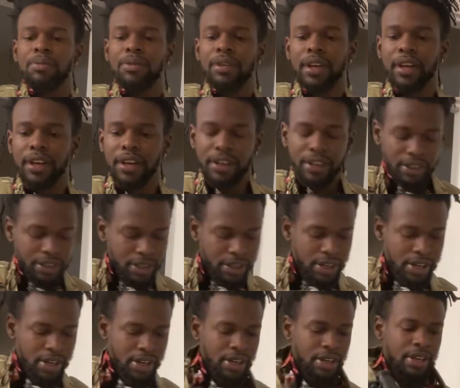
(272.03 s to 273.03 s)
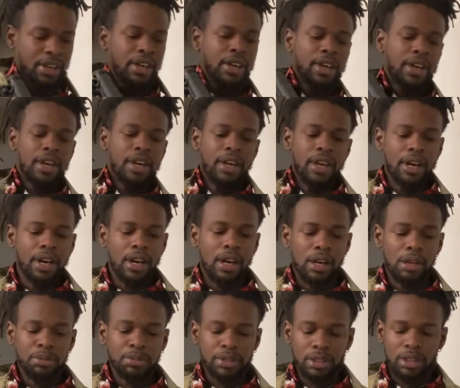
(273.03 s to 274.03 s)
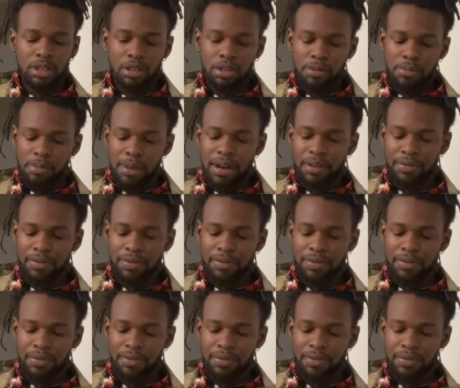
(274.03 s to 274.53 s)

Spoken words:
there. So my